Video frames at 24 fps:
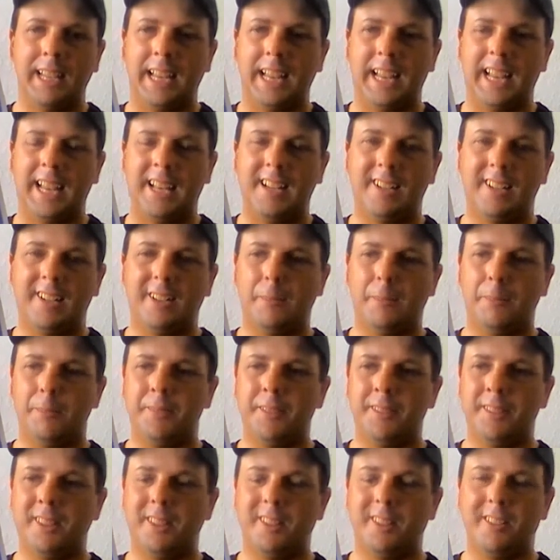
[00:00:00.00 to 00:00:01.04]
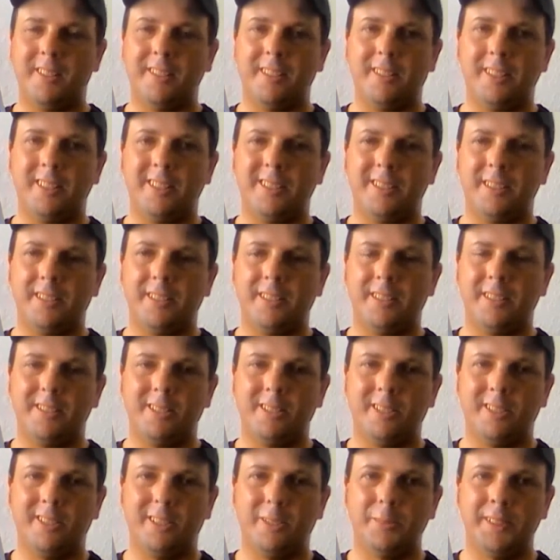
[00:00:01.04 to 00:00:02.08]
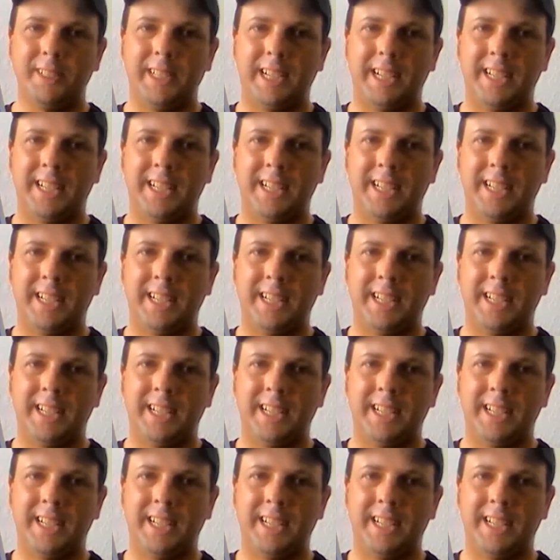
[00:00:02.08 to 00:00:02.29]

And so the gnomes